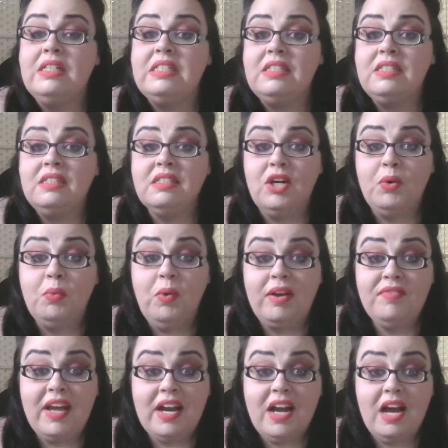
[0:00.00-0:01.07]
oh god, what
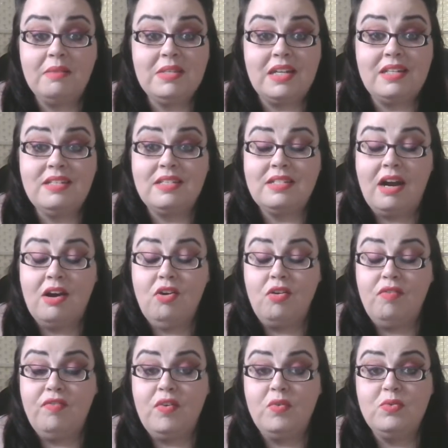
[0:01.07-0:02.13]
if that comes unstuck or
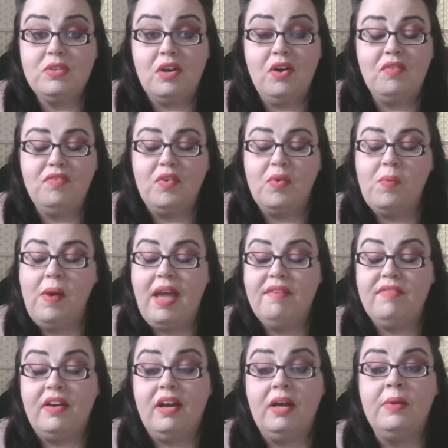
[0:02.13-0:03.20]
falls off or
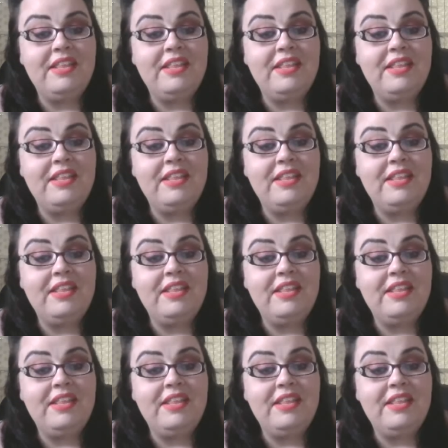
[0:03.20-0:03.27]
whatever.